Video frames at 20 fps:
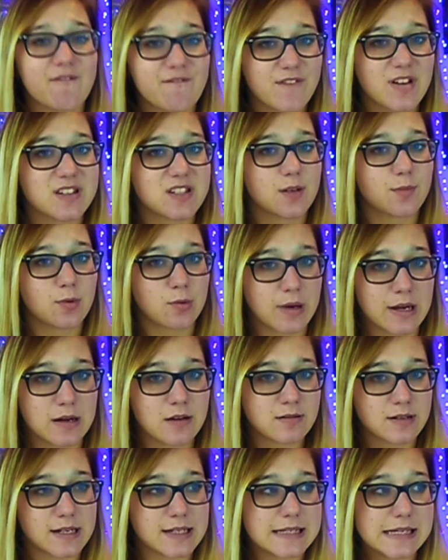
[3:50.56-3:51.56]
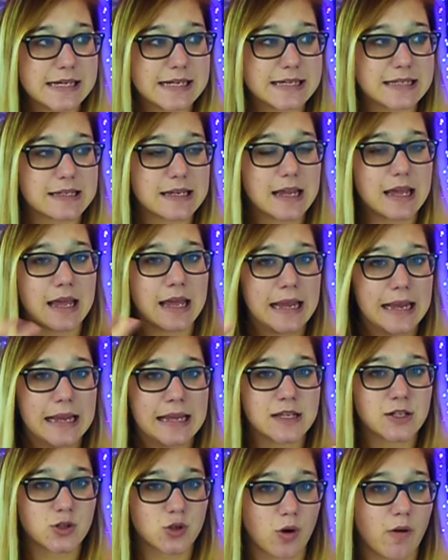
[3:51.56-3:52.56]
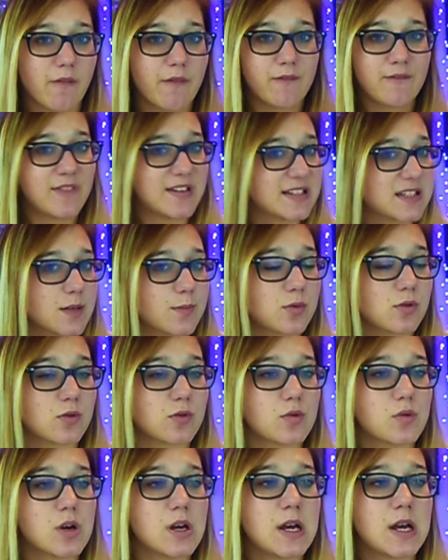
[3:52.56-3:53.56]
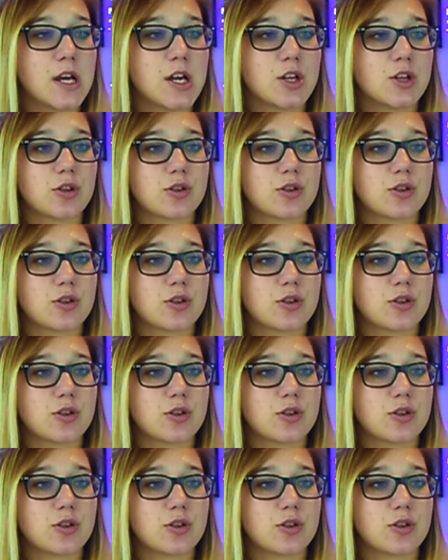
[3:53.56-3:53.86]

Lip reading: invisible illness, is it is not visible